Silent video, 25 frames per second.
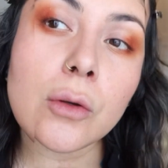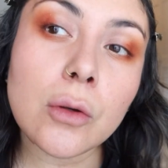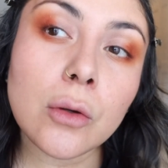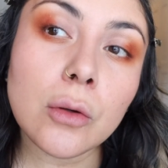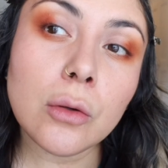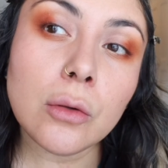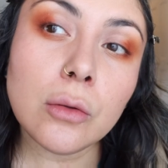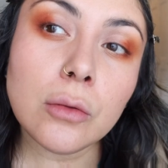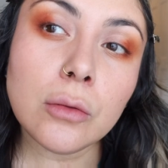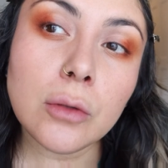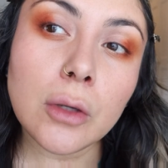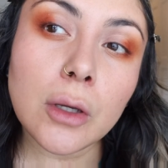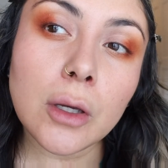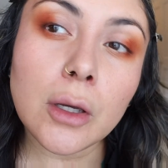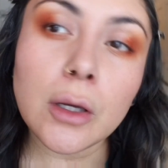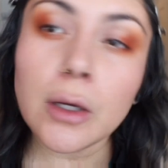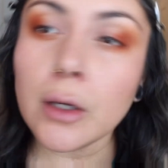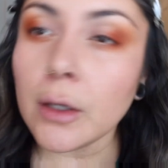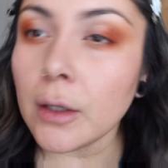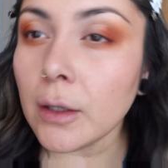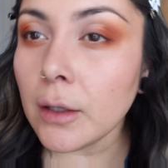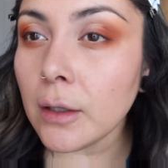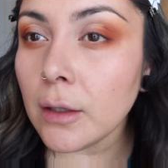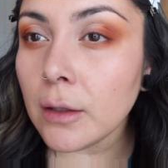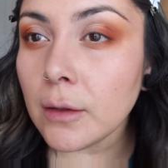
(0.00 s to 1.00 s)

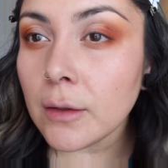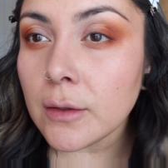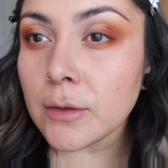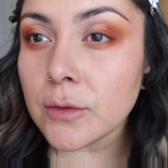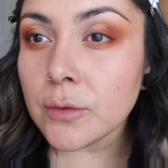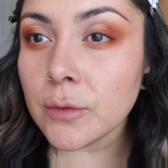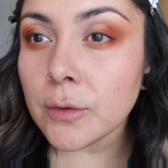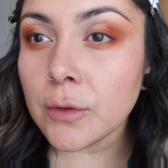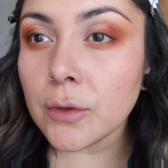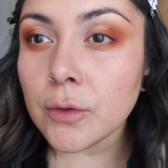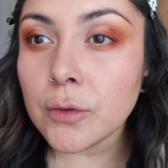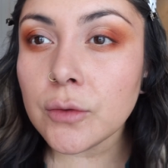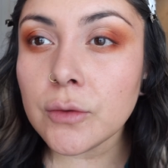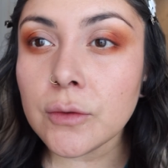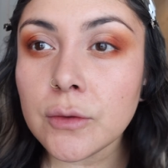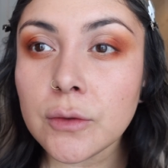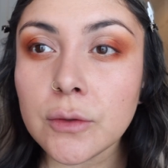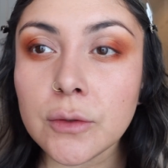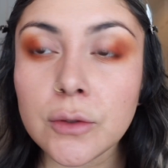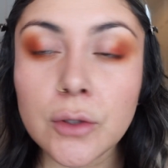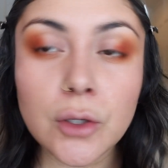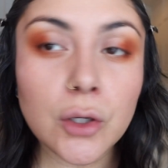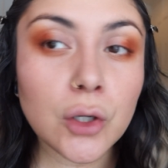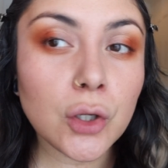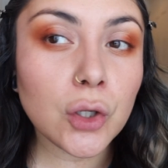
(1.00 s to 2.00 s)
Okay, that's what
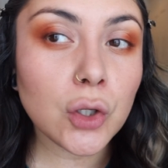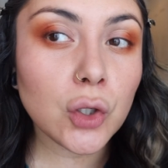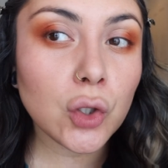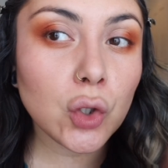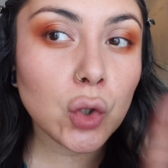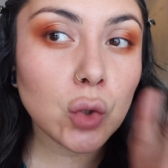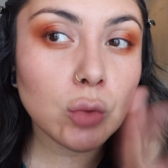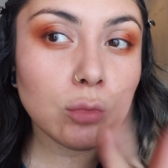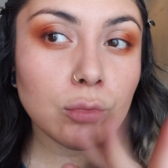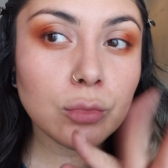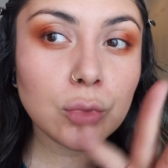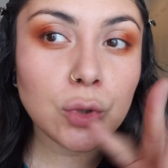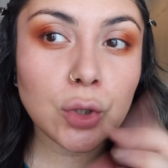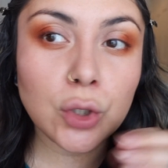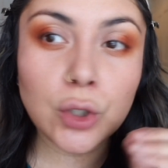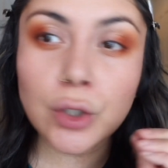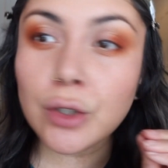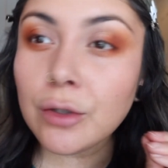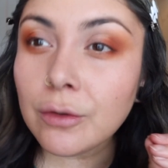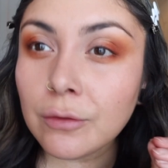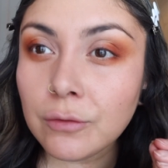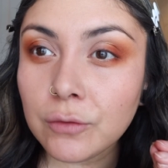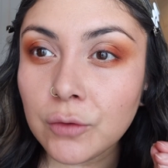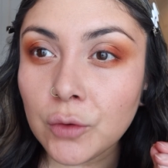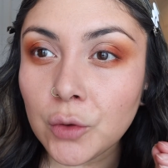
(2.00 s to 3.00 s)
those
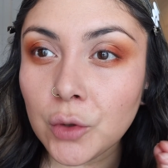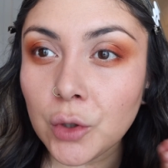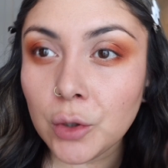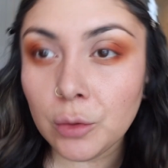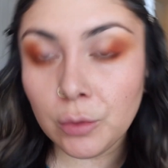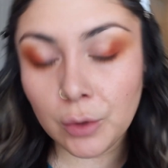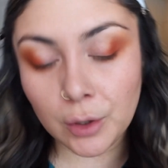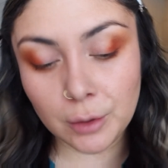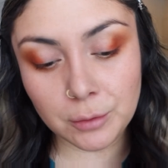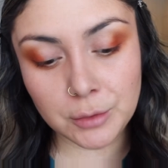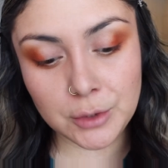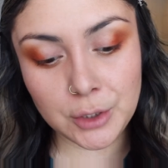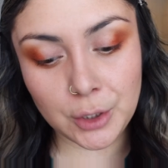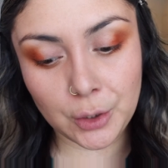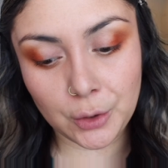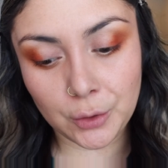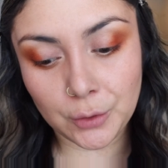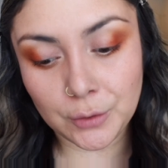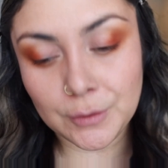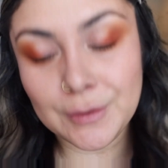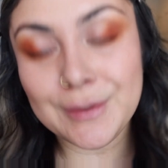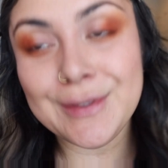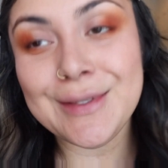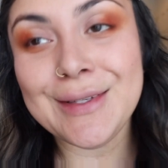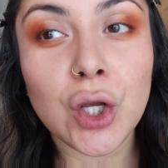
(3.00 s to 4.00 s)
beautiful warm
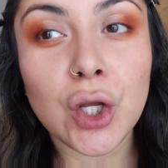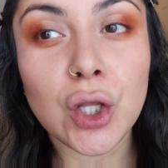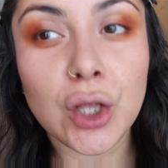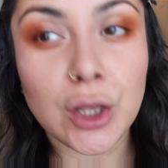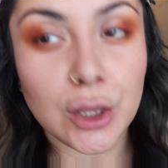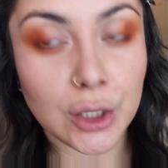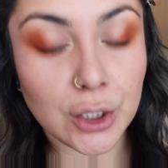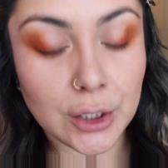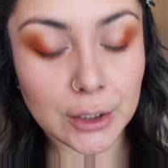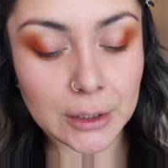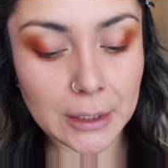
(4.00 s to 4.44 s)
tones look